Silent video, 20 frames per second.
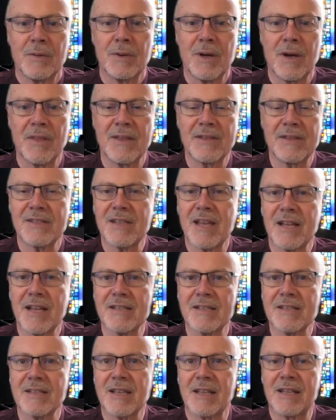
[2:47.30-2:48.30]
Well, this
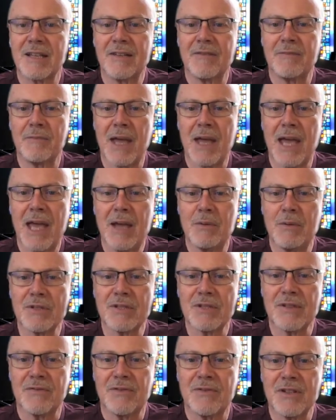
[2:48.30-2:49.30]
second Sunday of May
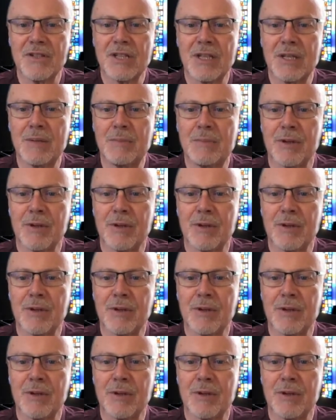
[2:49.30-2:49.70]
was officially